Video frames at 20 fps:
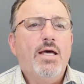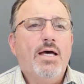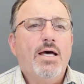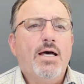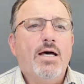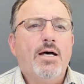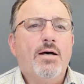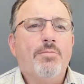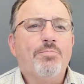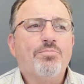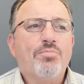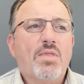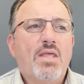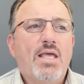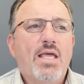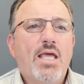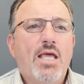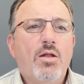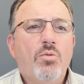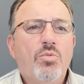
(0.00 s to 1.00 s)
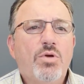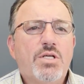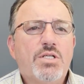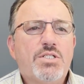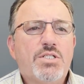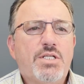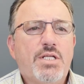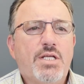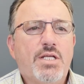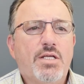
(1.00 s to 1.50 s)
um, and we're
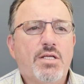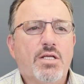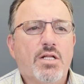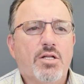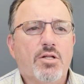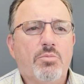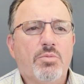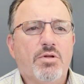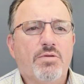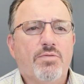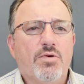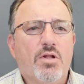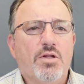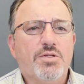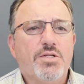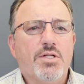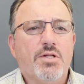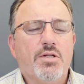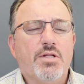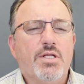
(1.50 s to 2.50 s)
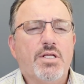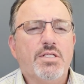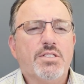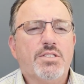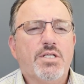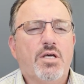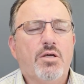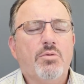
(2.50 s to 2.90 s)
seeing a little bit of volatility. So, at